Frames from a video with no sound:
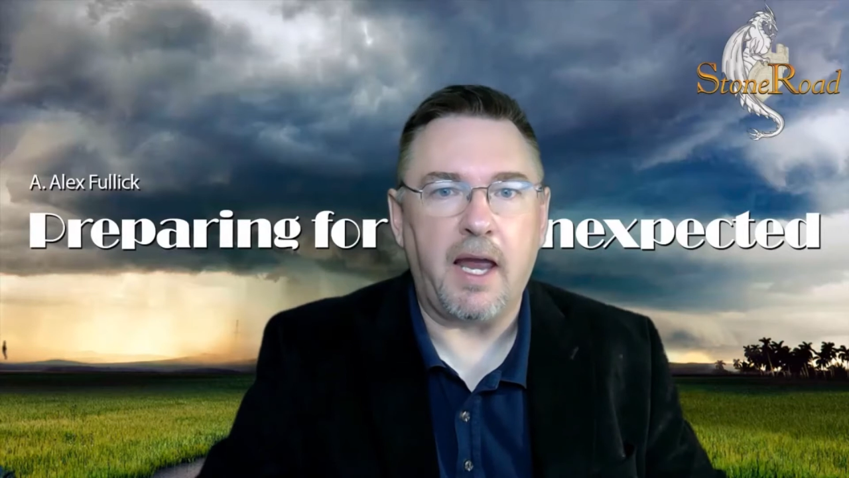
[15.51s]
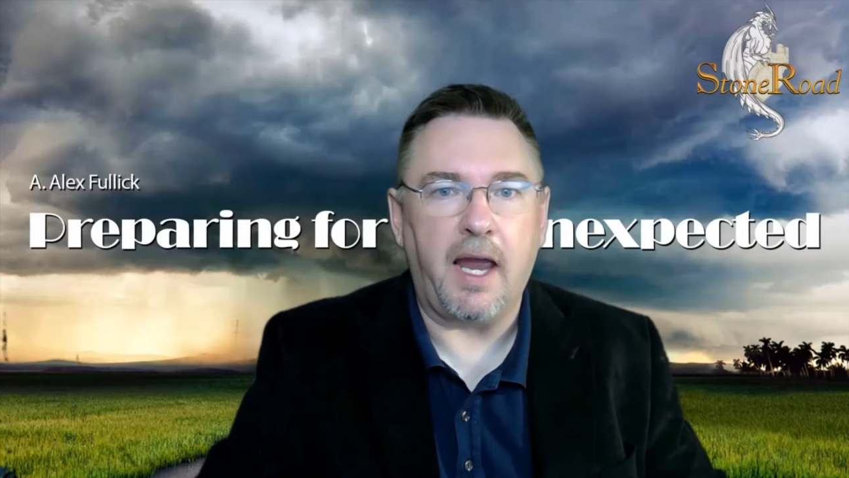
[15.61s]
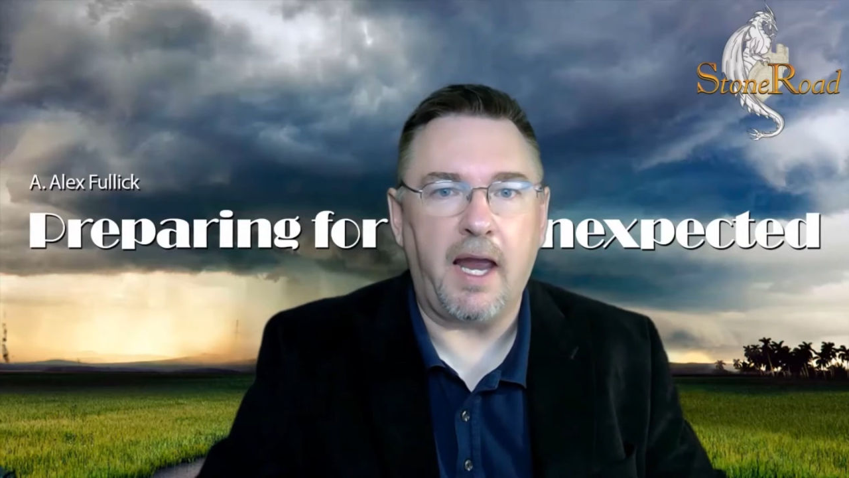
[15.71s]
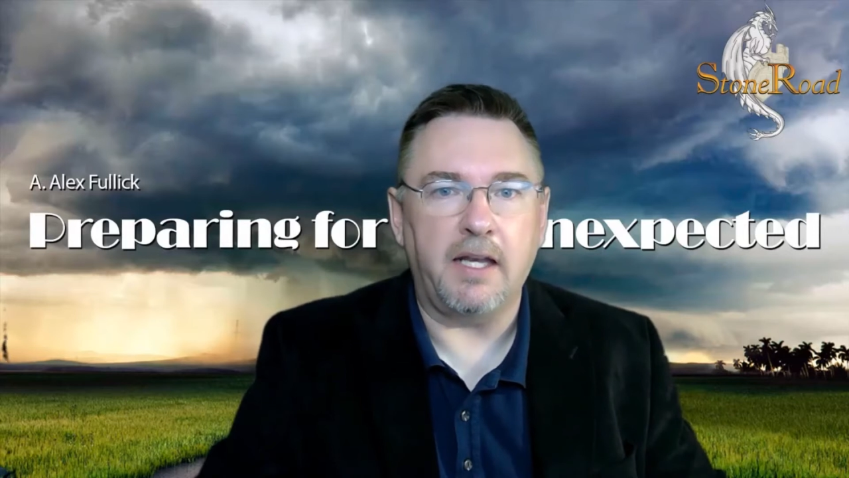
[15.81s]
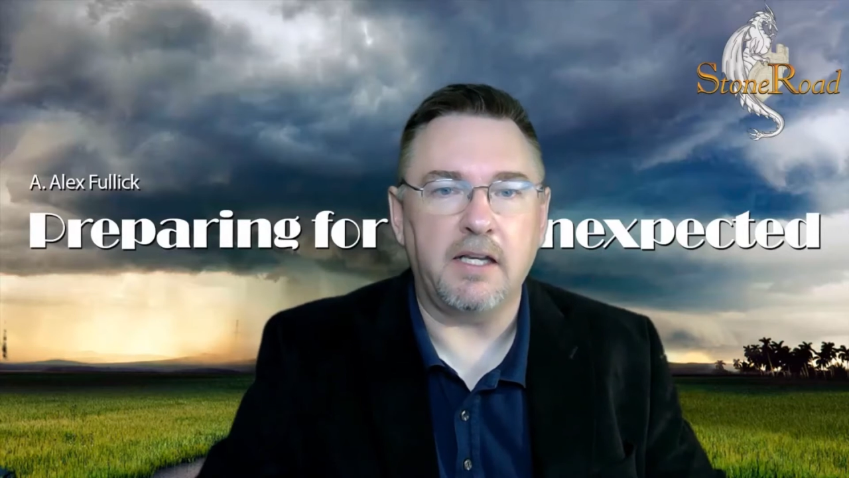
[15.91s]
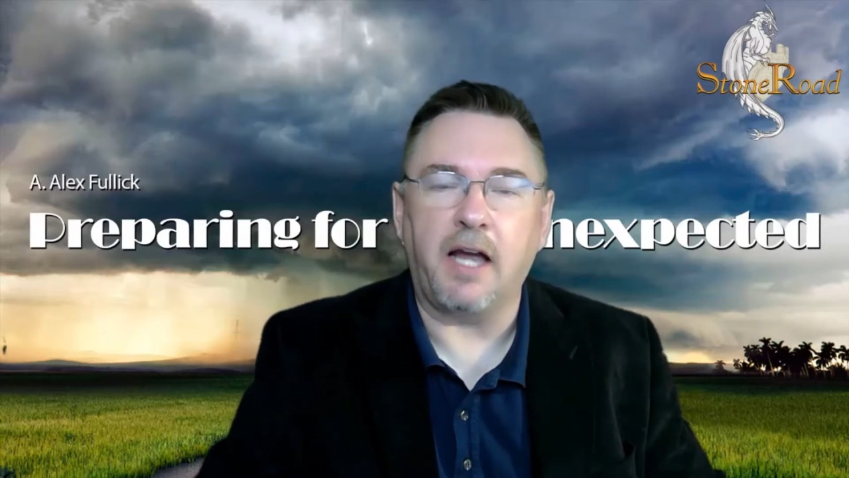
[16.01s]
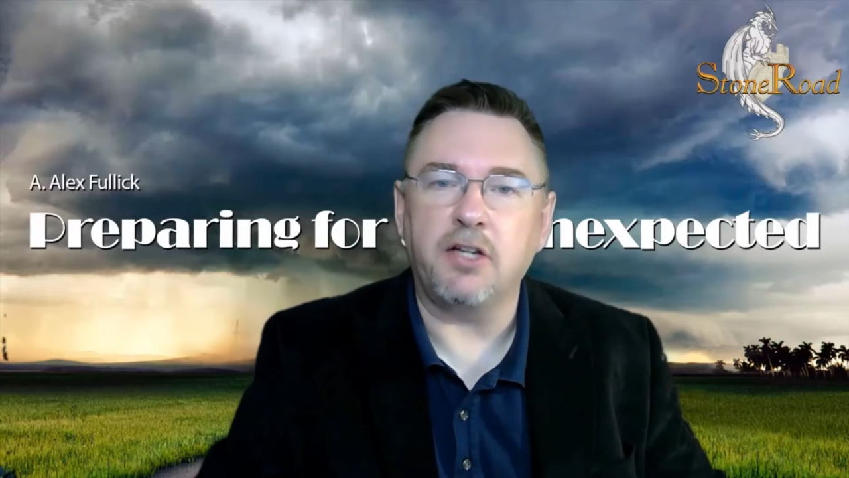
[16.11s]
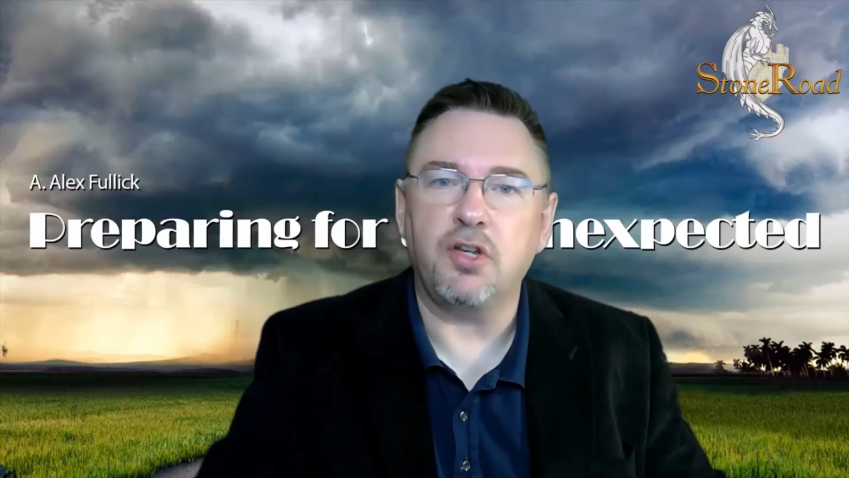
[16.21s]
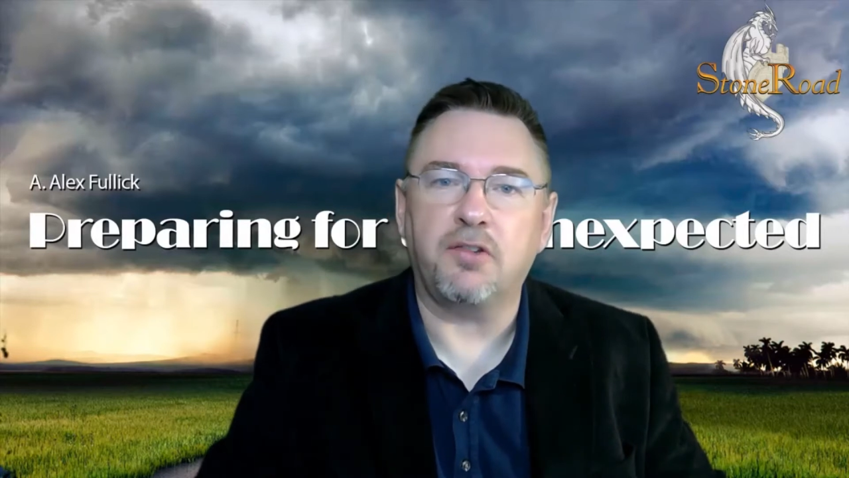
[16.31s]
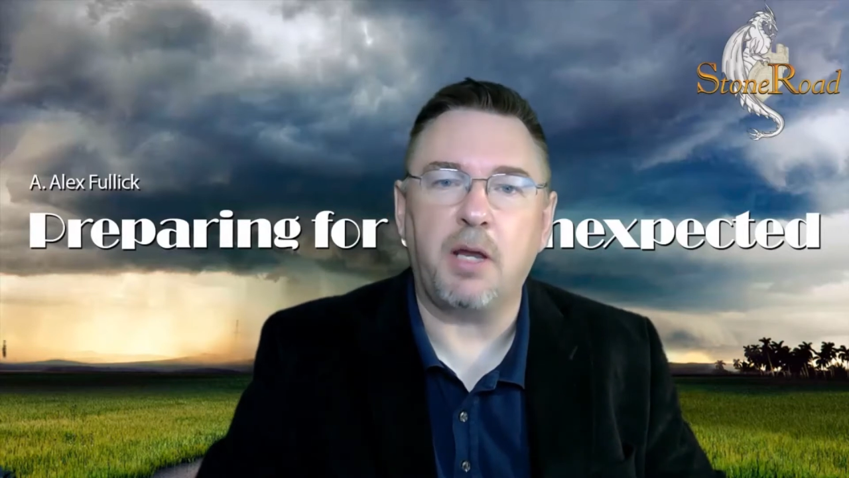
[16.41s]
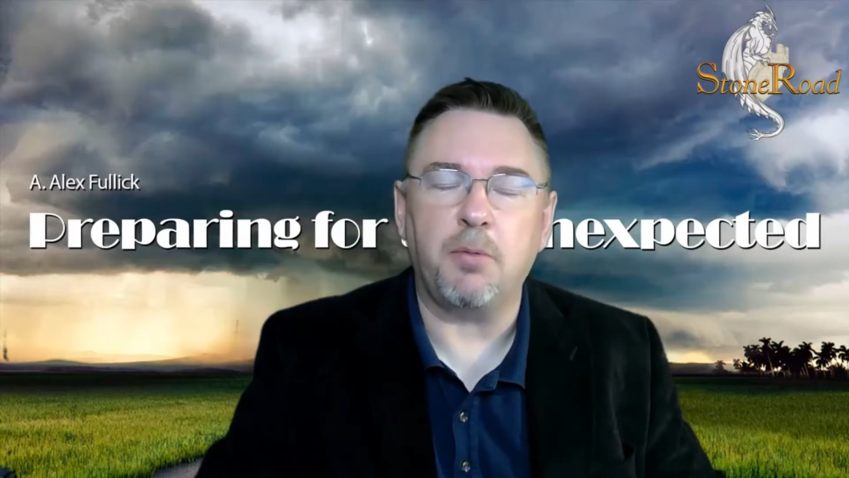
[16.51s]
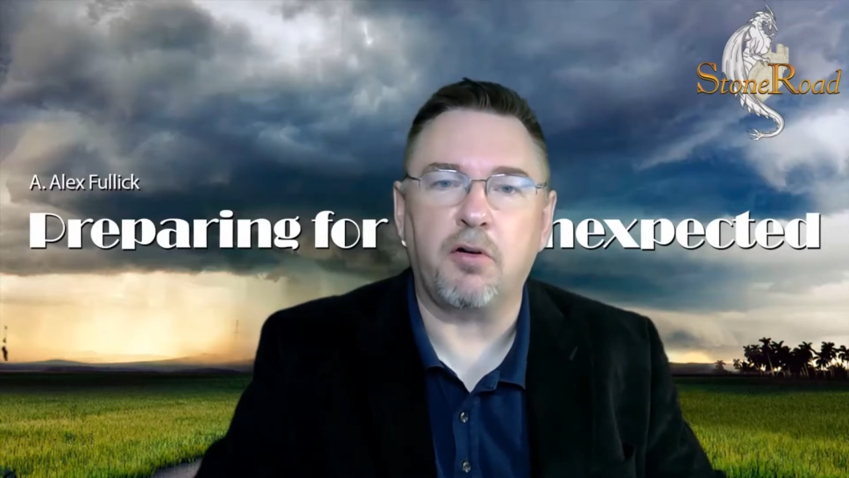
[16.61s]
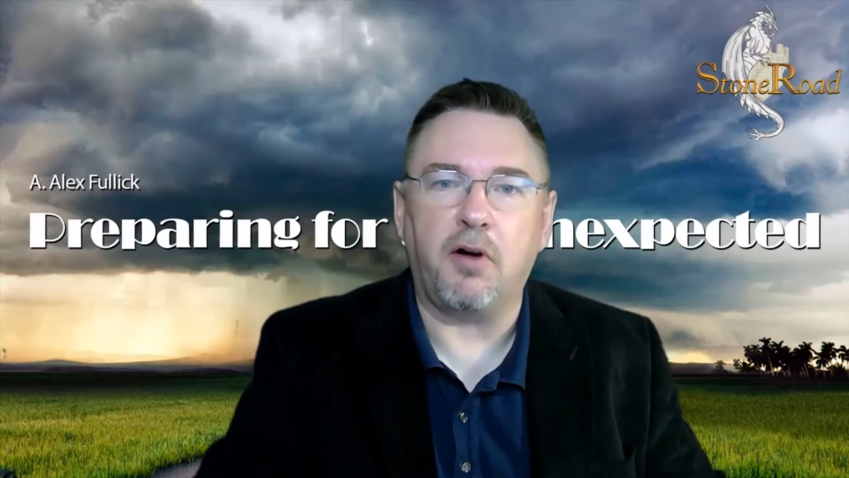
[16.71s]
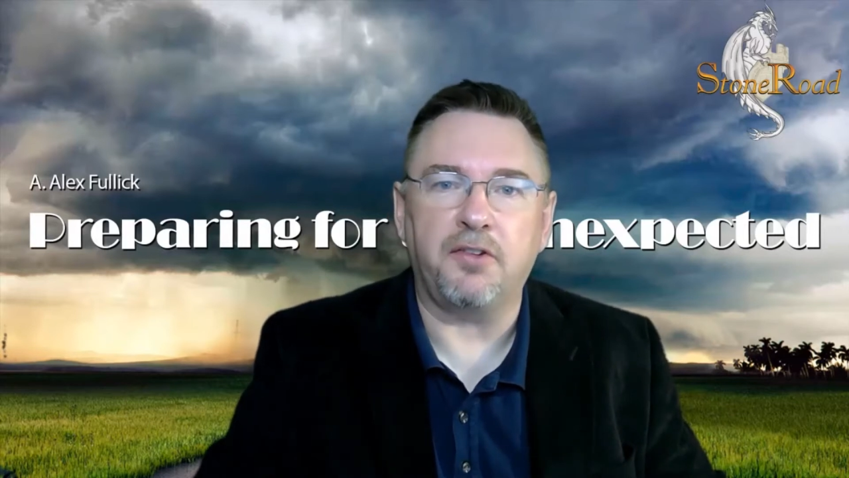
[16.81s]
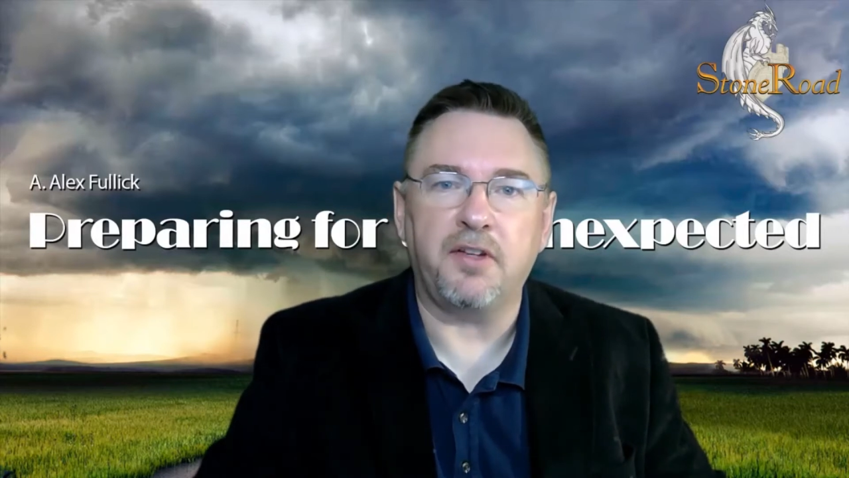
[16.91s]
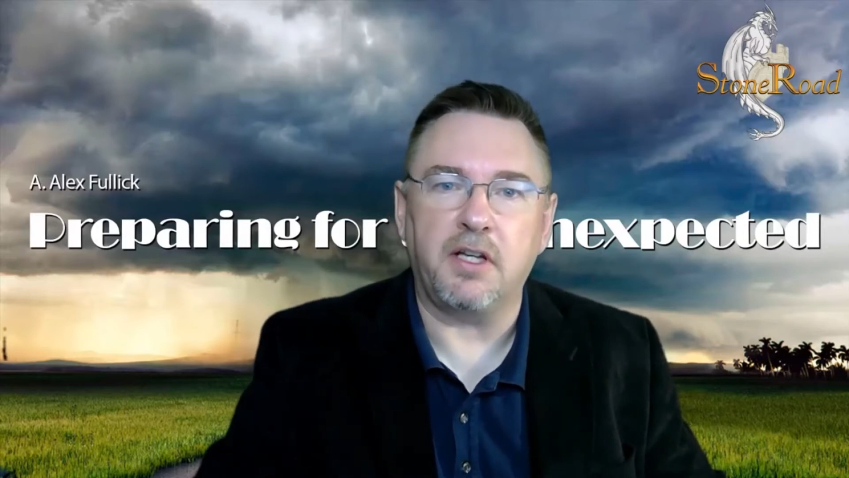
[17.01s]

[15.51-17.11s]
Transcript: and I just came across